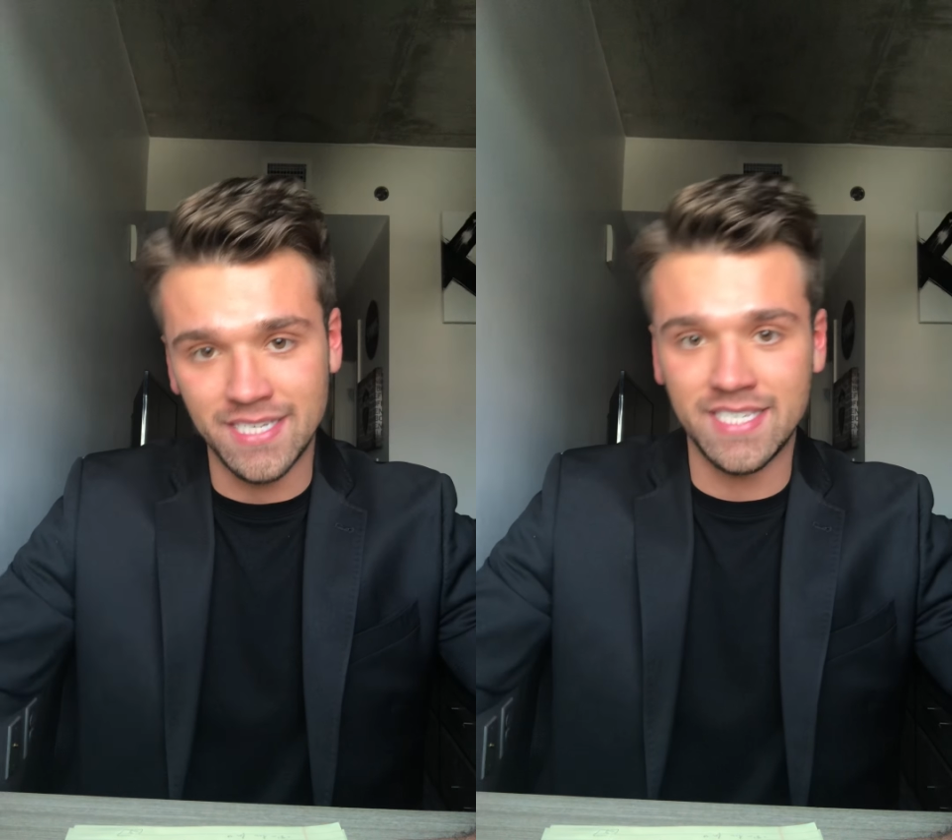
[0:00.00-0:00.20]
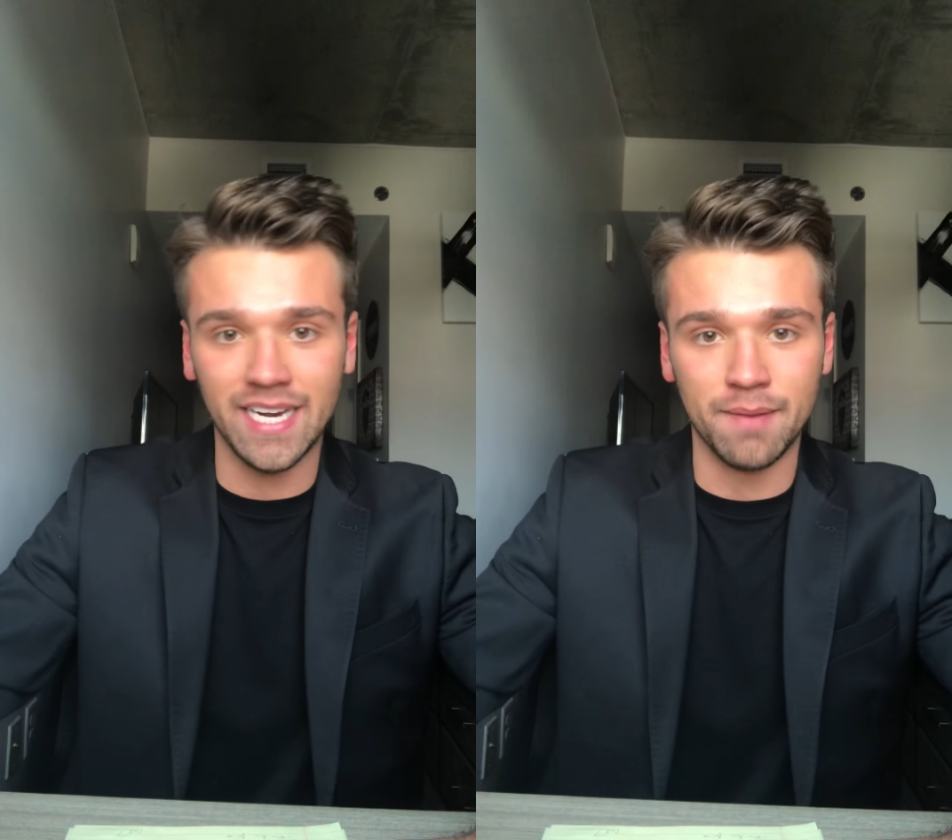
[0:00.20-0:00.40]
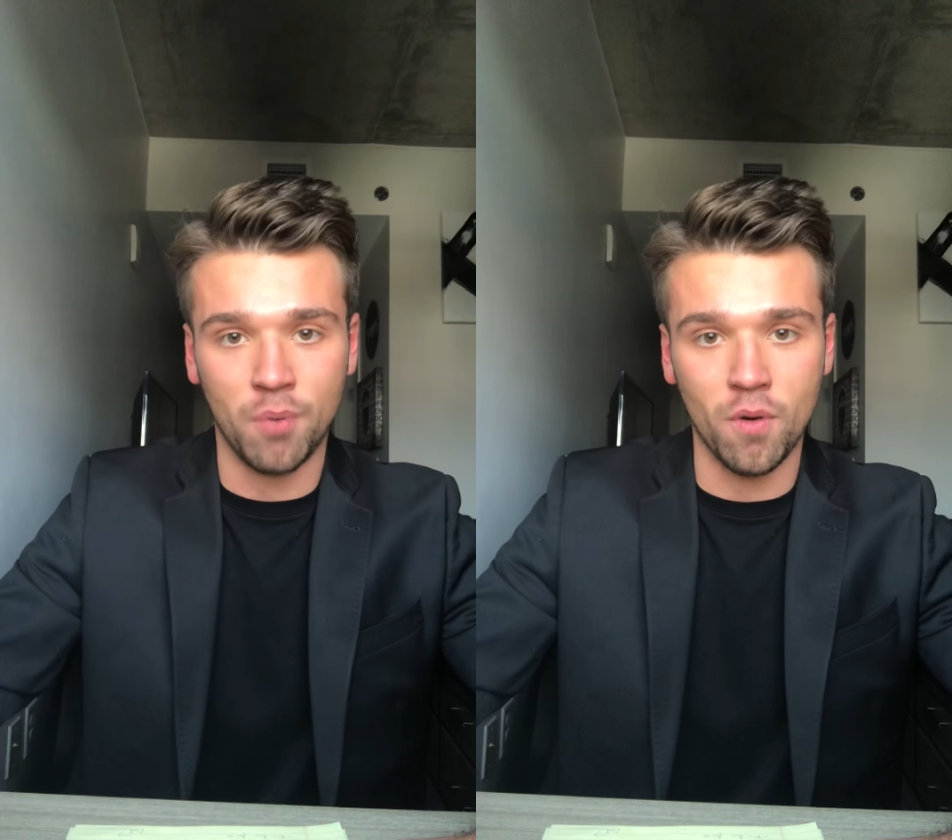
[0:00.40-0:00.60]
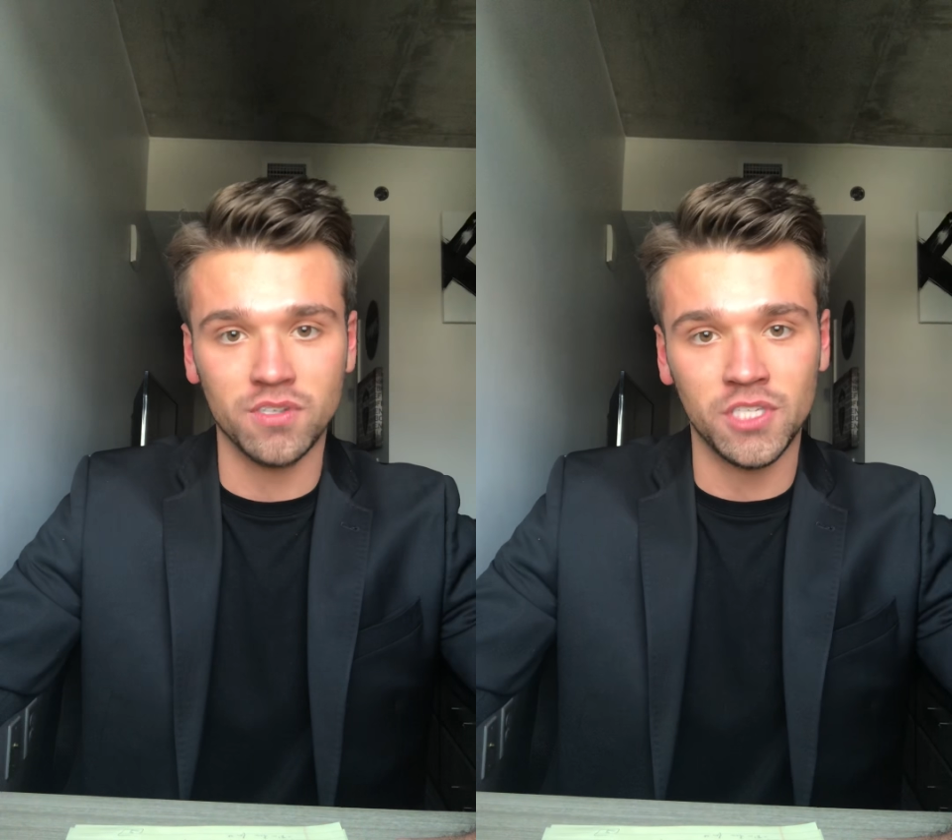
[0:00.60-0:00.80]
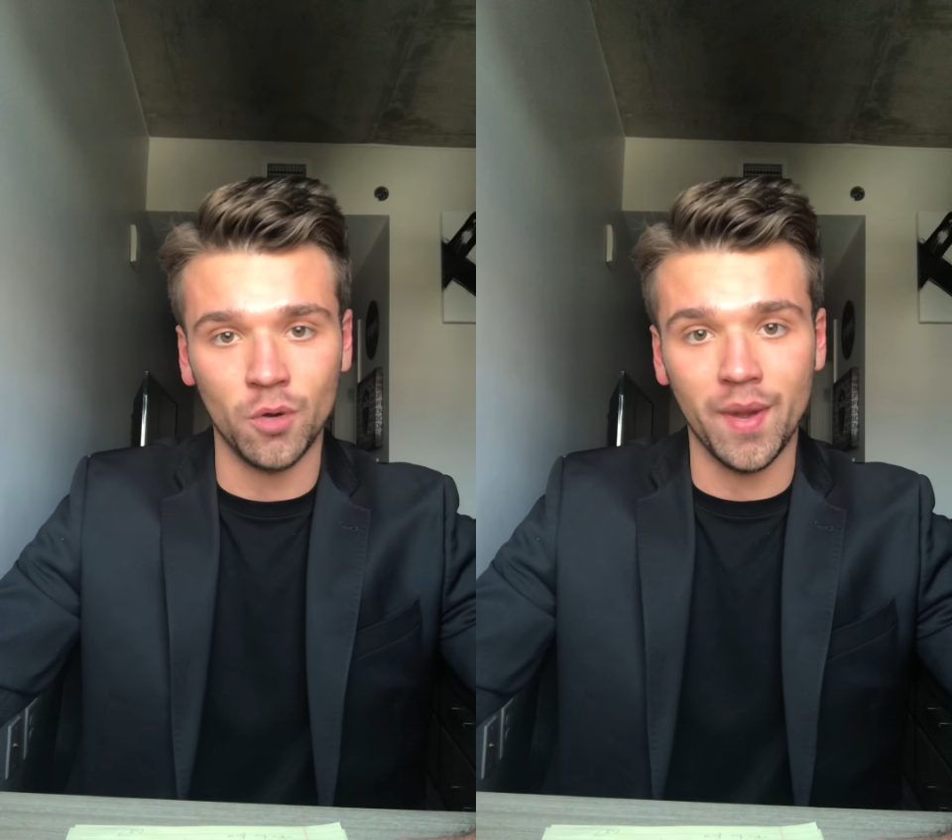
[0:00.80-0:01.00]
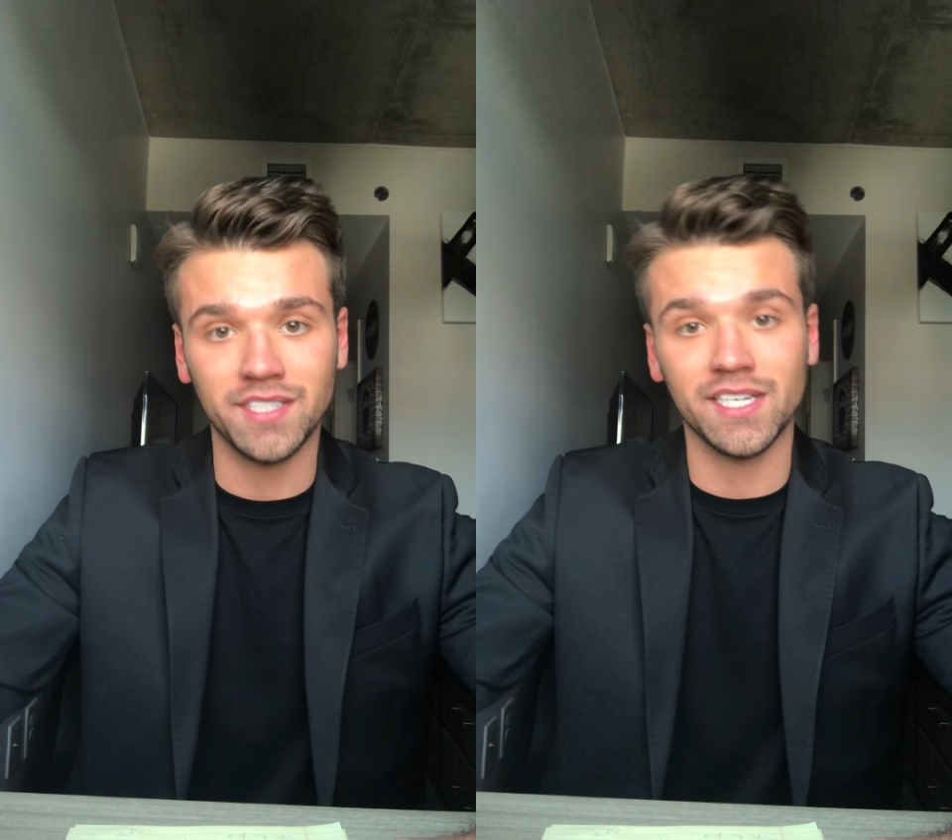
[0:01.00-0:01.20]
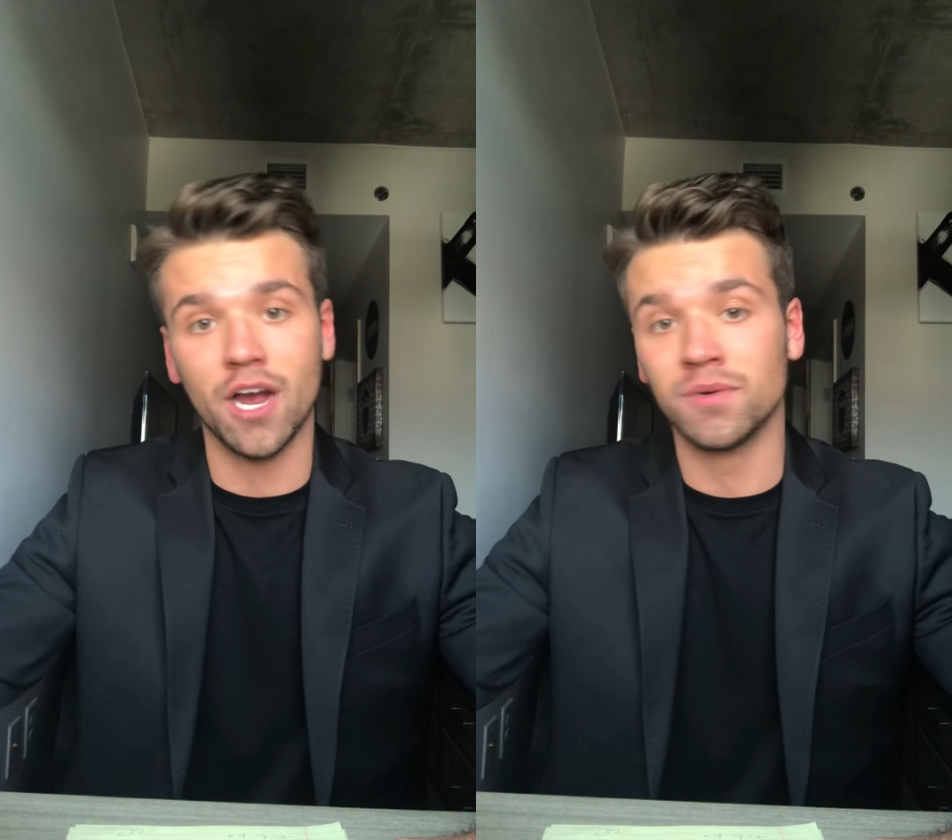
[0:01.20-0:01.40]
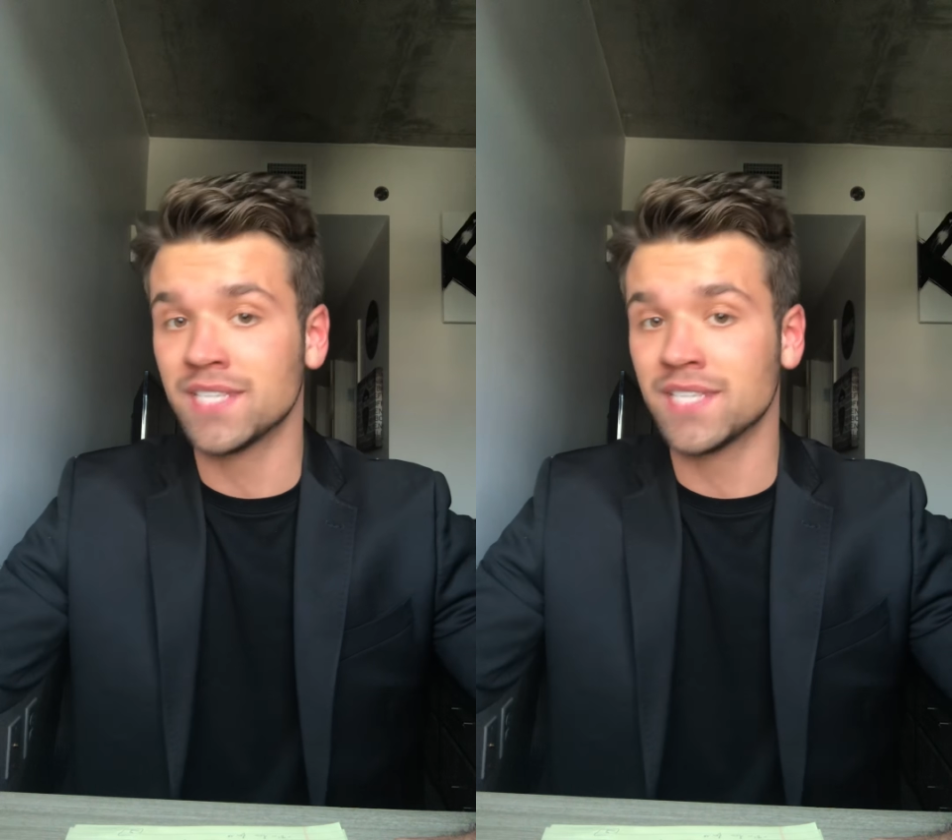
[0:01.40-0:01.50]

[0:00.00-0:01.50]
Singapore 2 weeks ago.